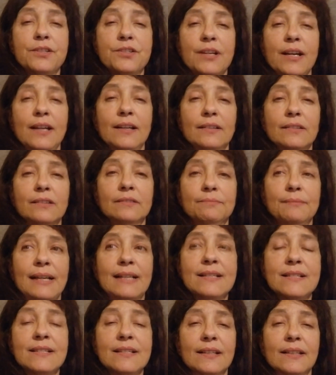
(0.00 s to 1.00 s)
child and
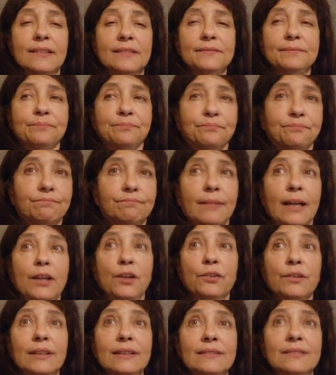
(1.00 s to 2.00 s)
my son, my
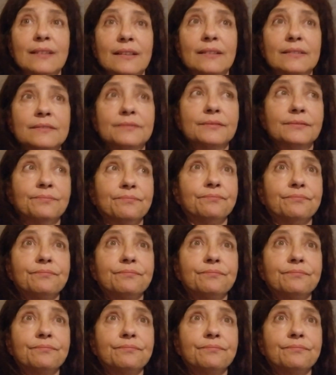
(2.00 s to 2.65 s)
only son